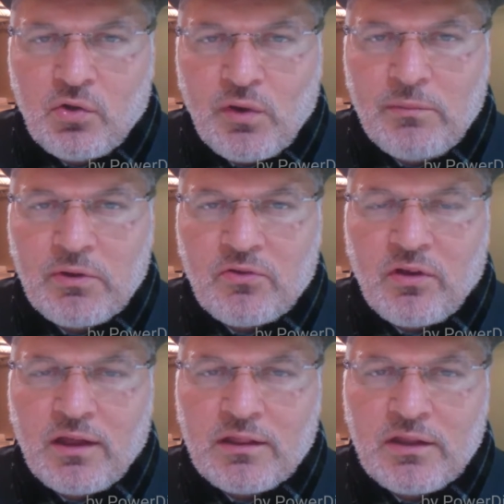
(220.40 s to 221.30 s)

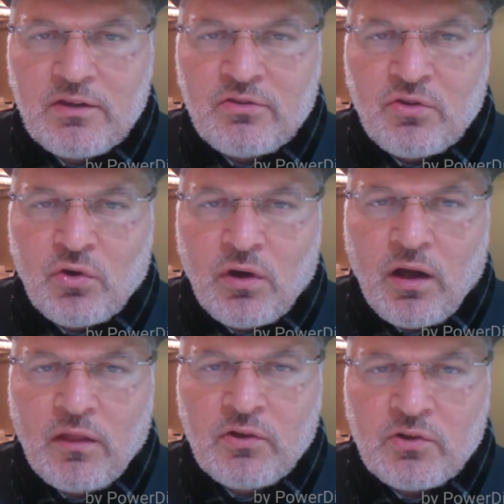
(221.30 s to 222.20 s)
agreements like this or
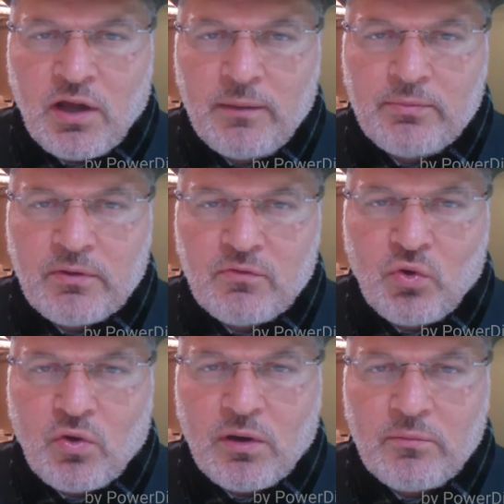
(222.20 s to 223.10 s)
other types of
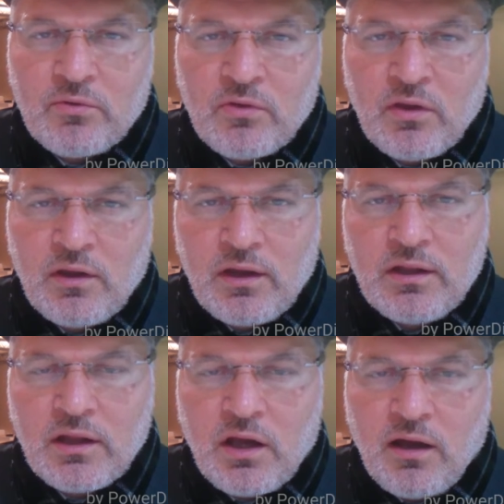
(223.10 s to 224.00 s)
norms
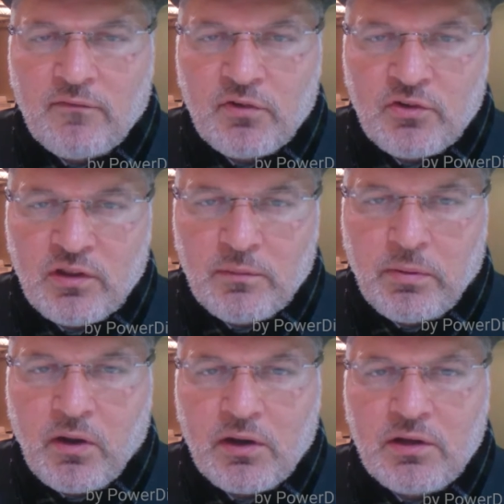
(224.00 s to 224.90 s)
in the Conference of the
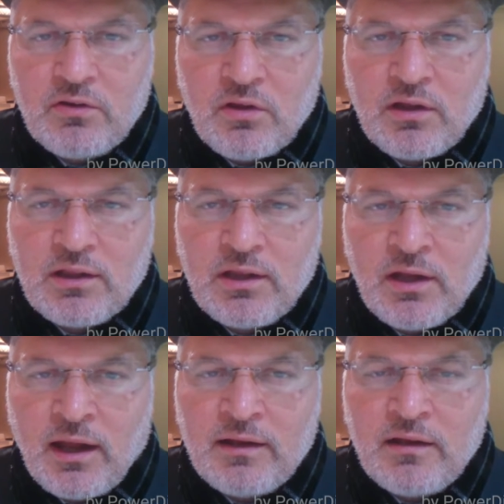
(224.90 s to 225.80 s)
Parties under the
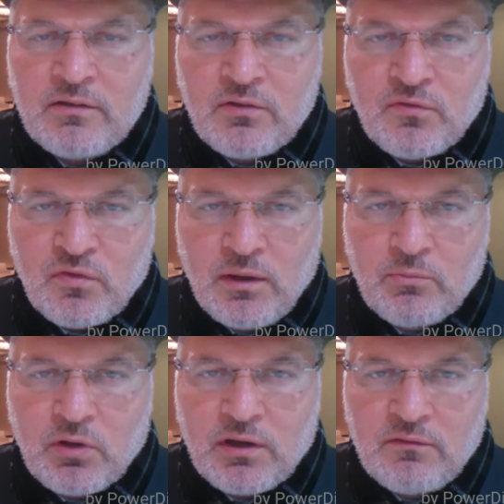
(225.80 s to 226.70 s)
United Nations
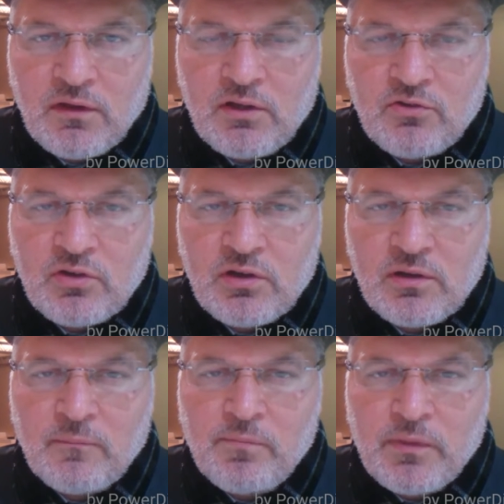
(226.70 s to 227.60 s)
Framework Convention
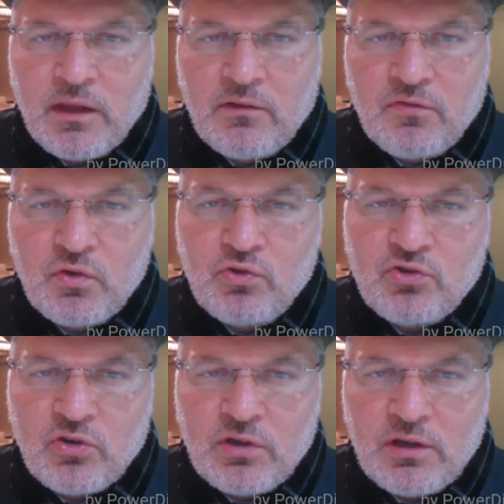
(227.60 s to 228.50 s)
in
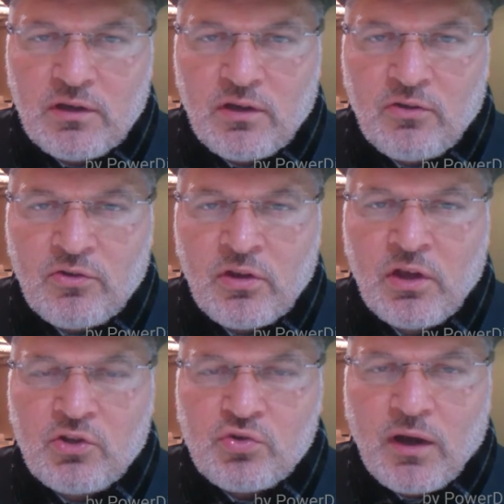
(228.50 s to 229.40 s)
future years,
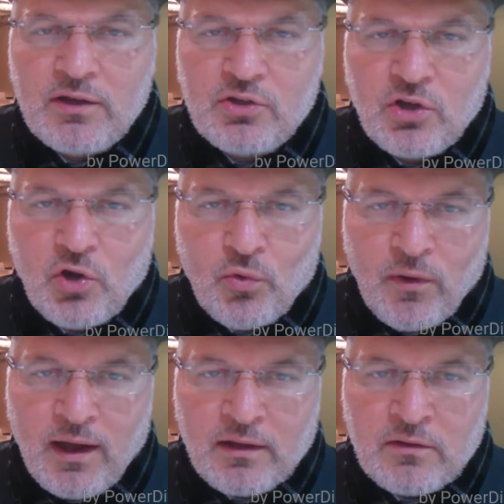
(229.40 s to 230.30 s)
trying to
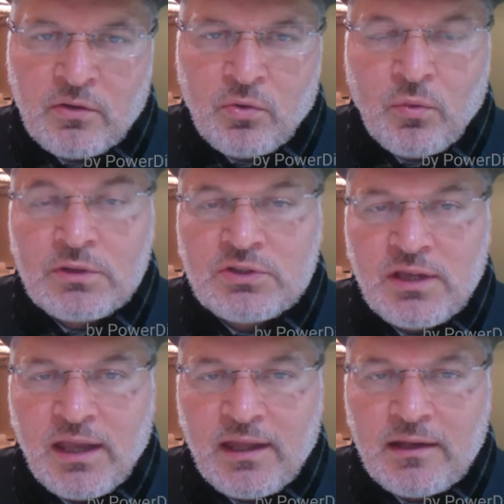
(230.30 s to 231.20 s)
correct once
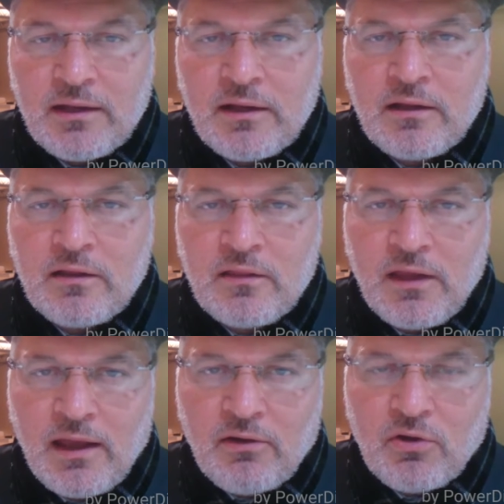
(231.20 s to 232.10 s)
again
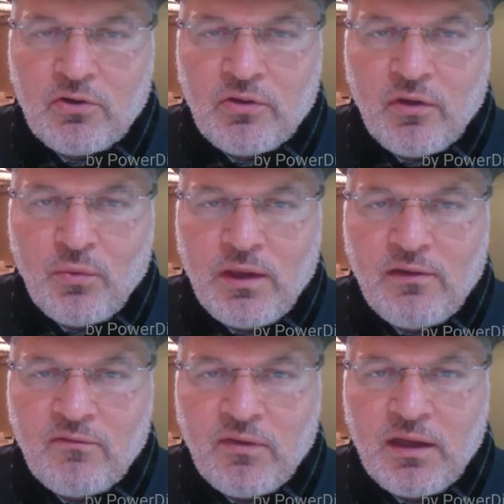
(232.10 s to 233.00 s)
the errors that we
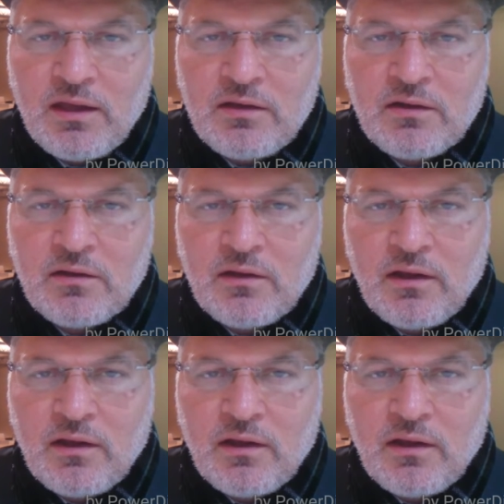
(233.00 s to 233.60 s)
have made